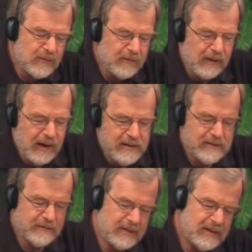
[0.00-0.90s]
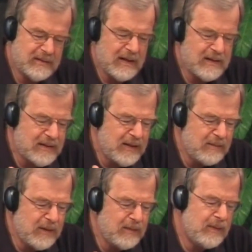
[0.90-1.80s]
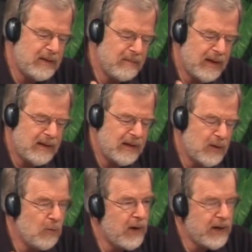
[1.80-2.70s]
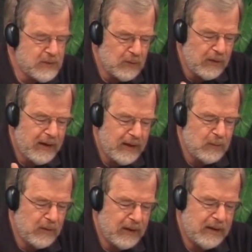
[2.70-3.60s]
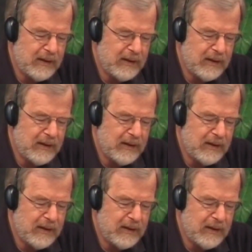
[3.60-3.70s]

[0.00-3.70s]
philosophies seem to be making gradual headway